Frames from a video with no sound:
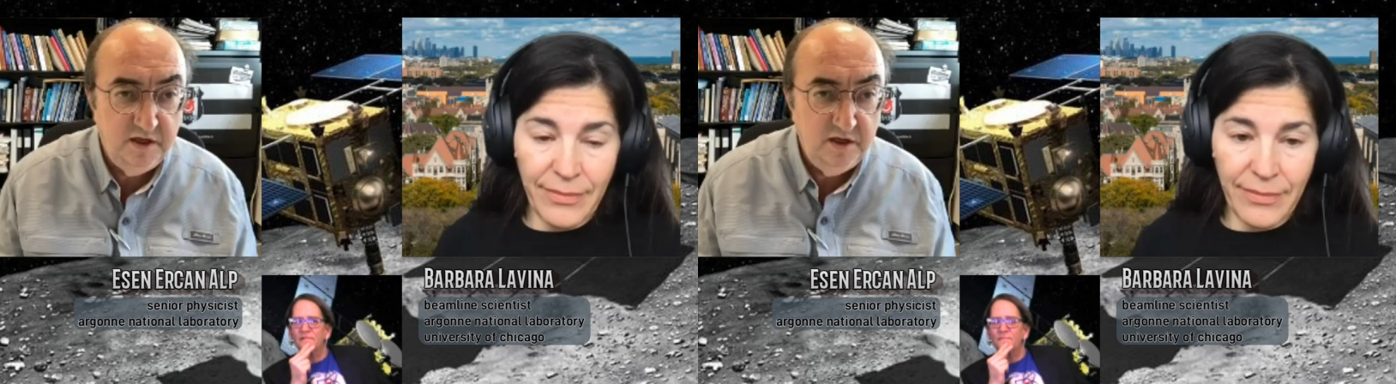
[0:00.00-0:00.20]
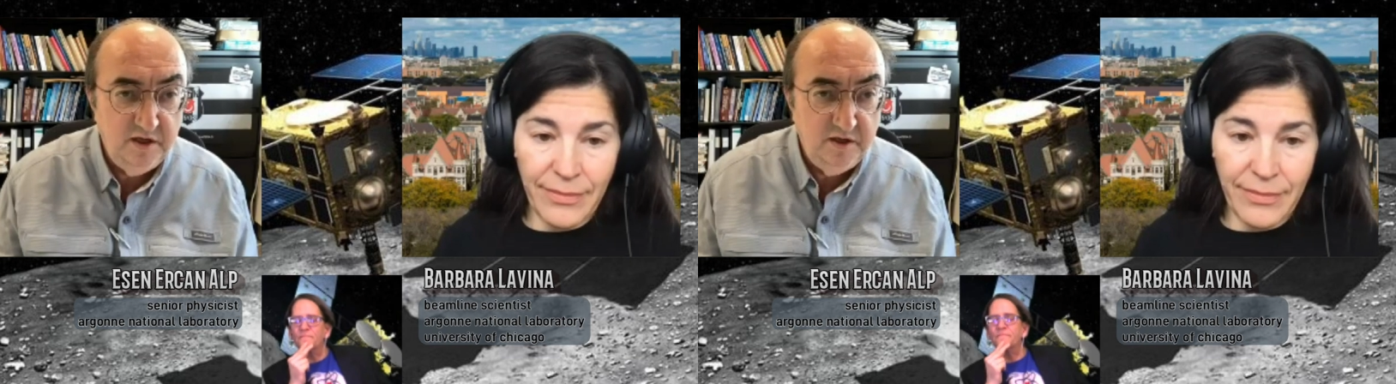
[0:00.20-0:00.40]

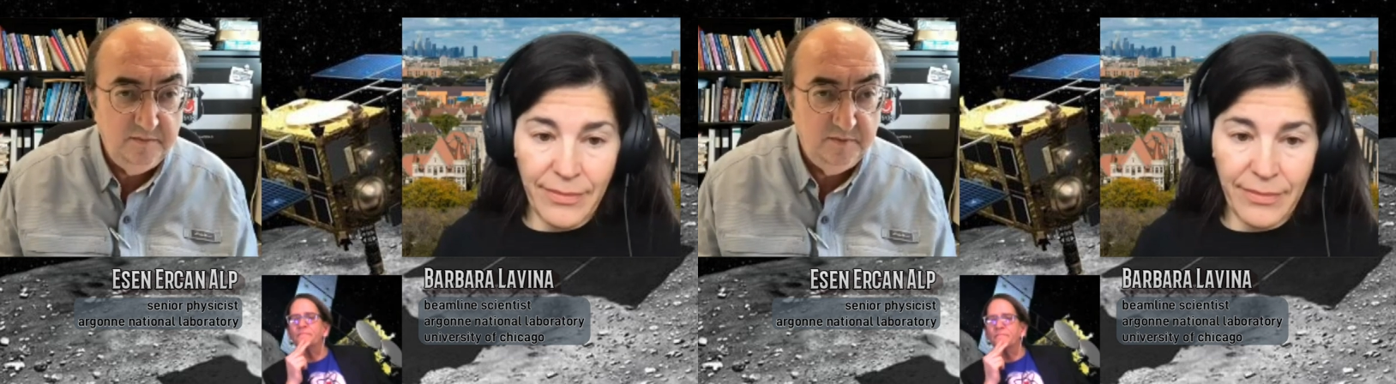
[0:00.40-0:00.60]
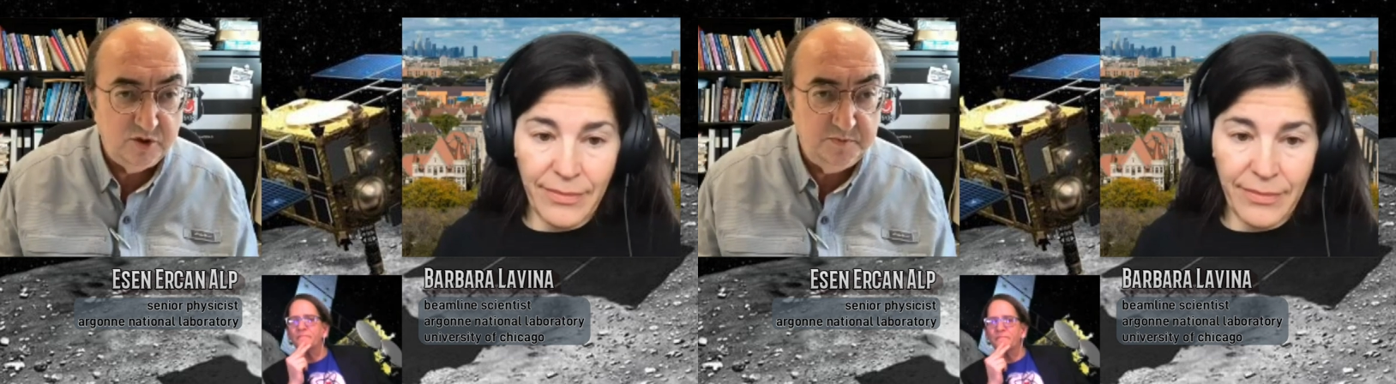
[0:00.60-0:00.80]
Speaker 1: mm-hmm.
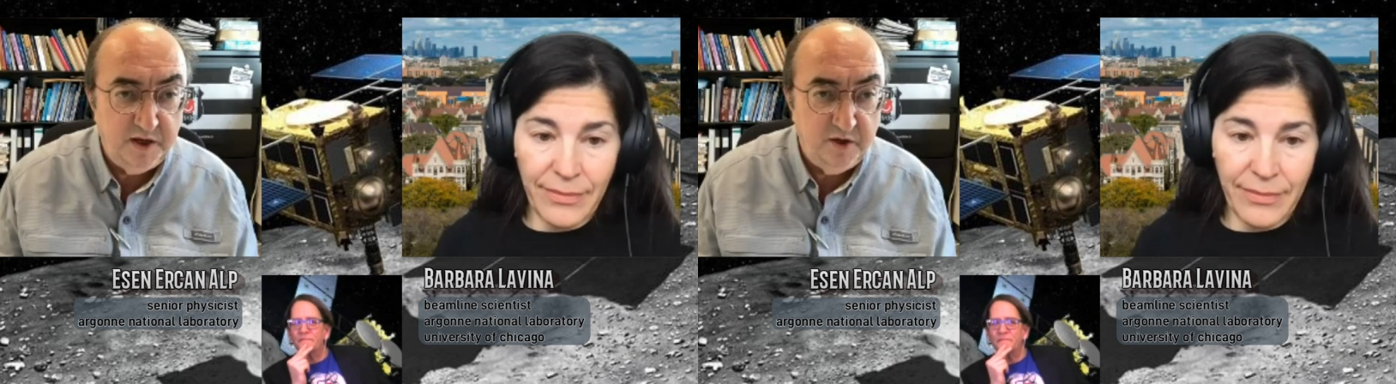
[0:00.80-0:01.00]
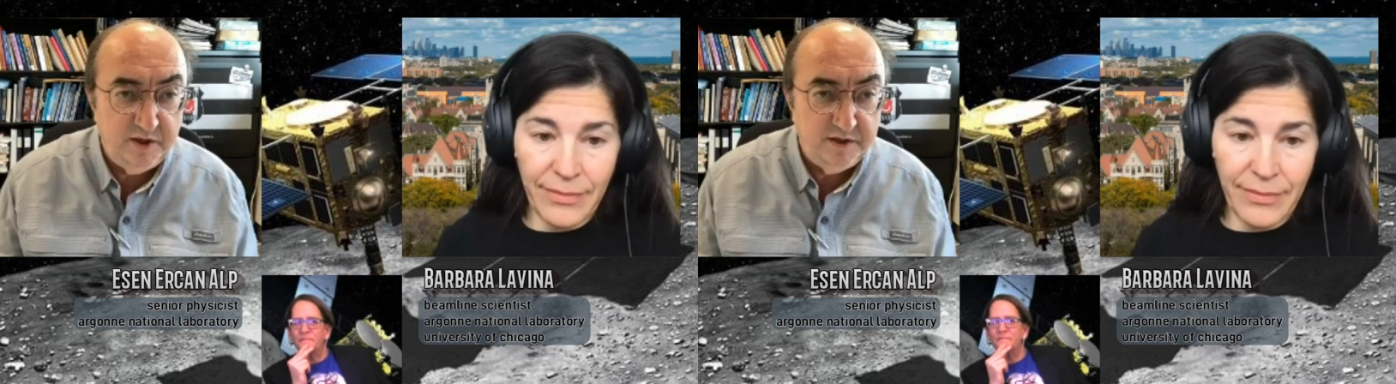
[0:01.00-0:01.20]

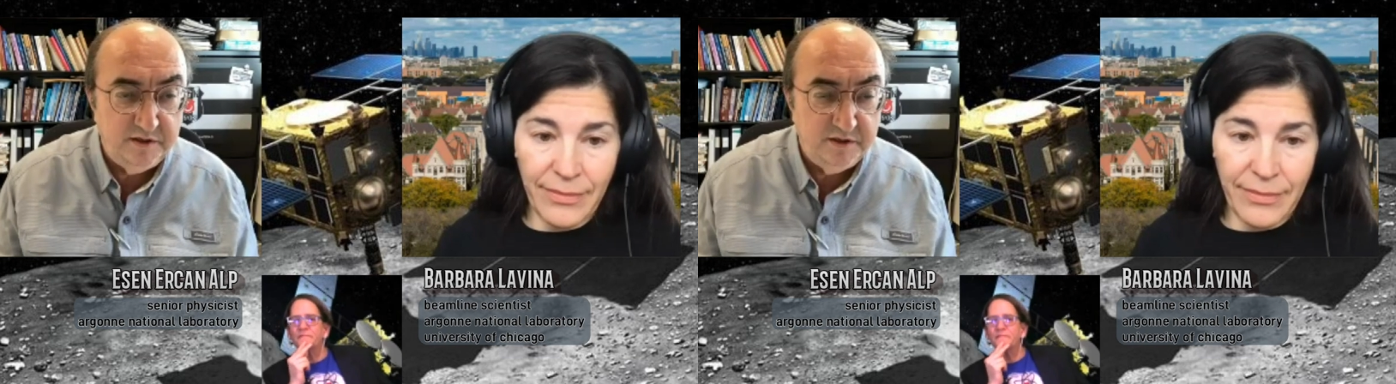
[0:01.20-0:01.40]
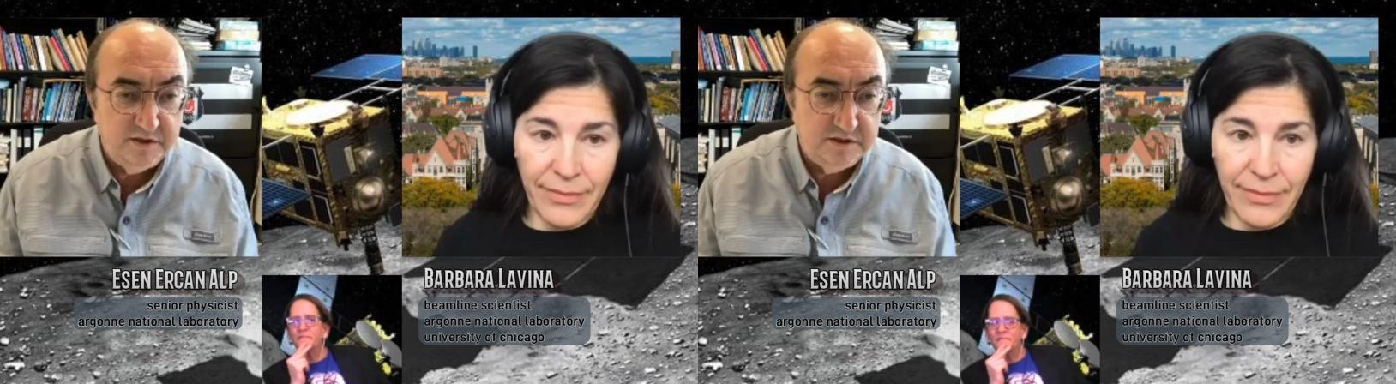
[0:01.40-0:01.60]

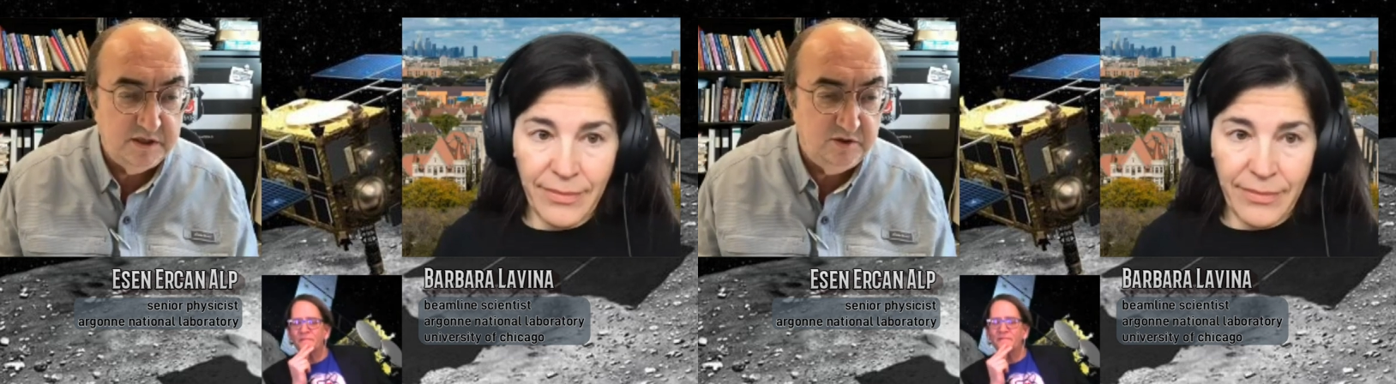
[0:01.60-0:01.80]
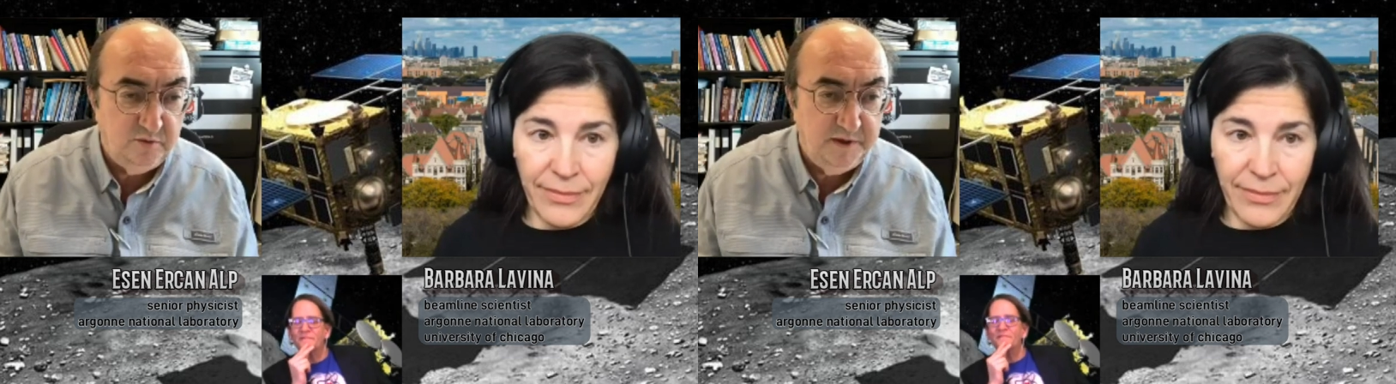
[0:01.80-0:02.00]
Mössbauer
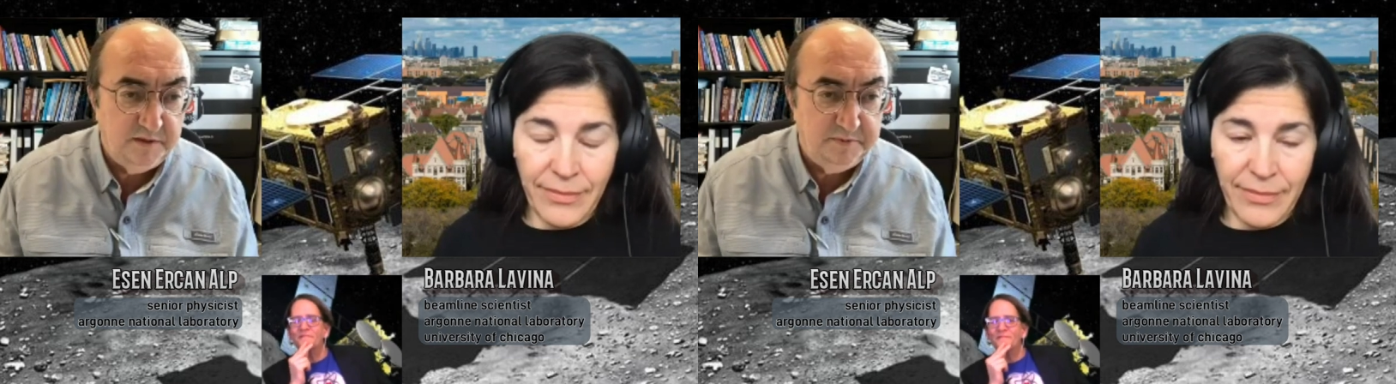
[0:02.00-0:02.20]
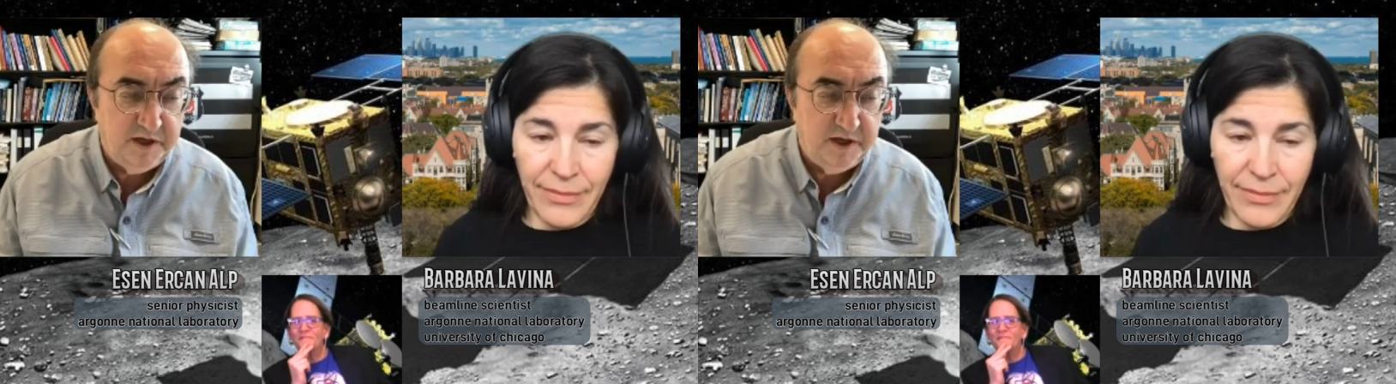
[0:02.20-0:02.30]
is a Nobel